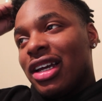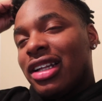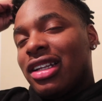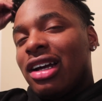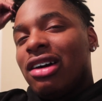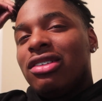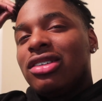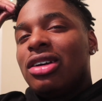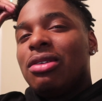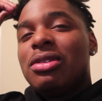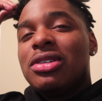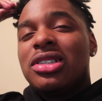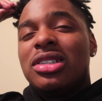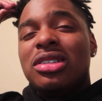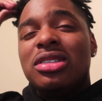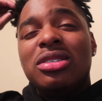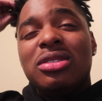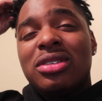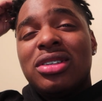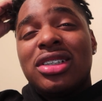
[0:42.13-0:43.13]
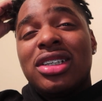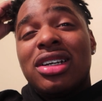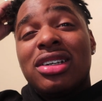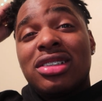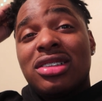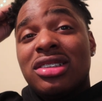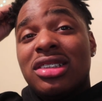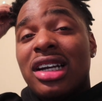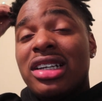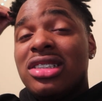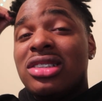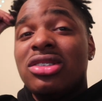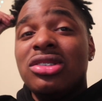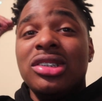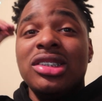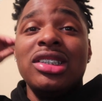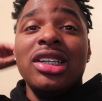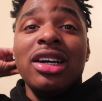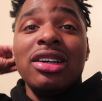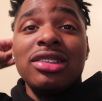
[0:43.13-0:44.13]
I, I don't know what she doing downstairs. I just know
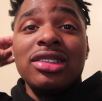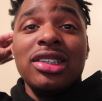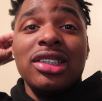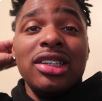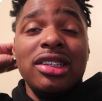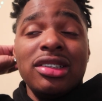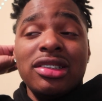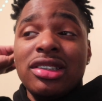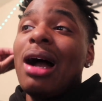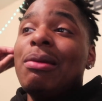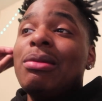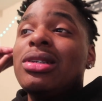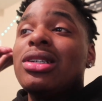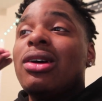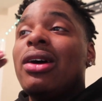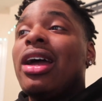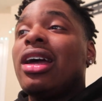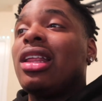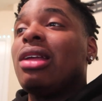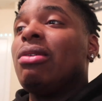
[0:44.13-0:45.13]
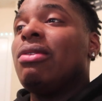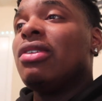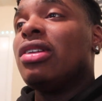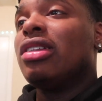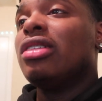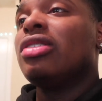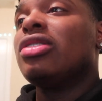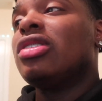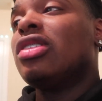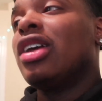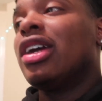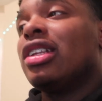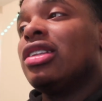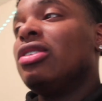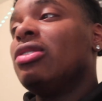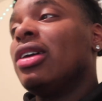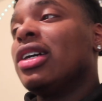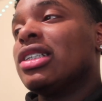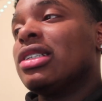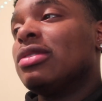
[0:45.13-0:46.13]
she downstairs. I'm just gonna act like we finna do like
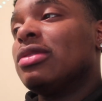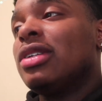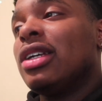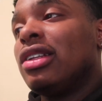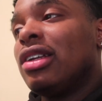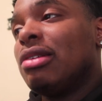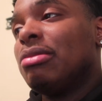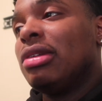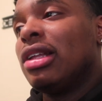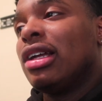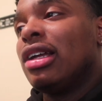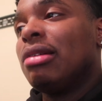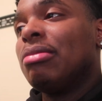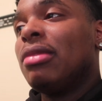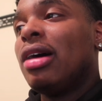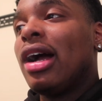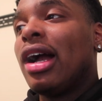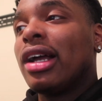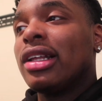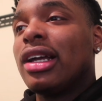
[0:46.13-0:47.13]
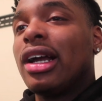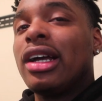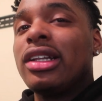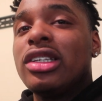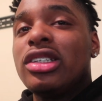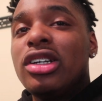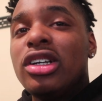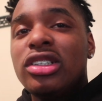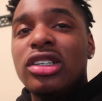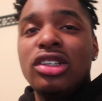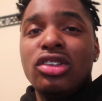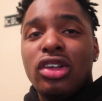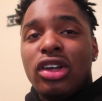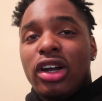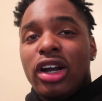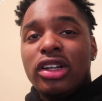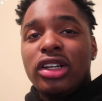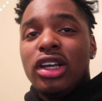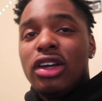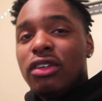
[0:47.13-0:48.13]
do like some TikTok and be like, my, I got this good TikTok
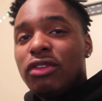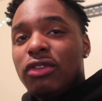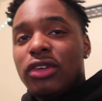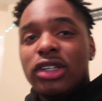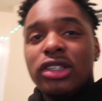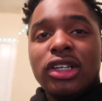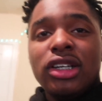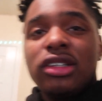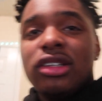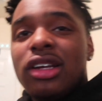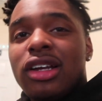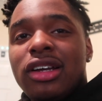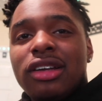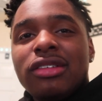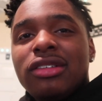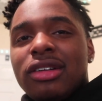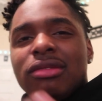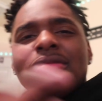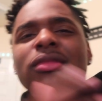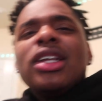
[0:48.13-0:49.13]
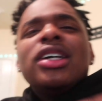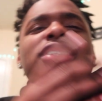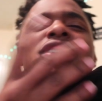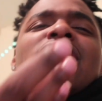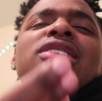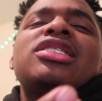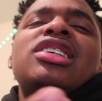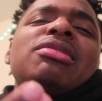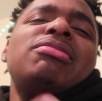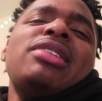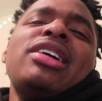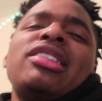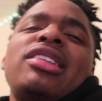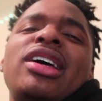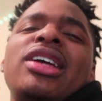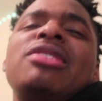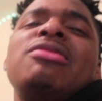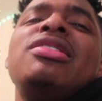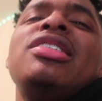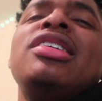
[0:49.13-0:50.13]
idea for the TikTok. You know, so something like
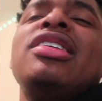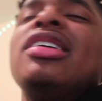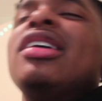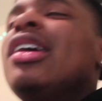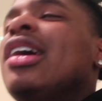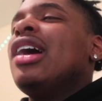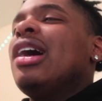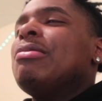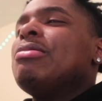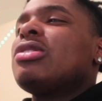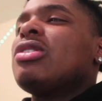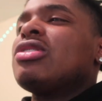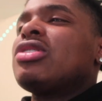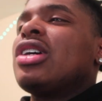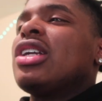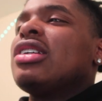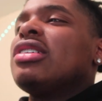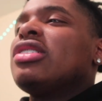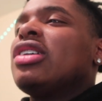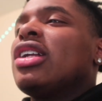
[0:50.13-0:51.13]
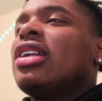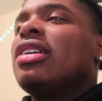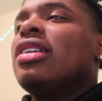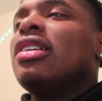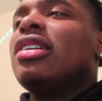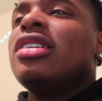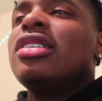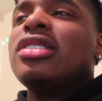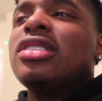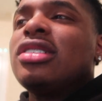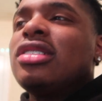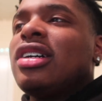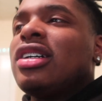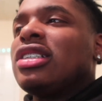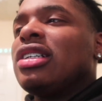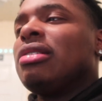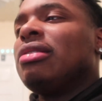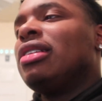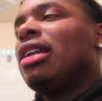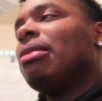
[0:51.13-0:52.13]
that. You get it. I'm just gonna try to try to start
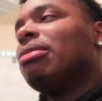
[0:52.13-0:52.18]
something.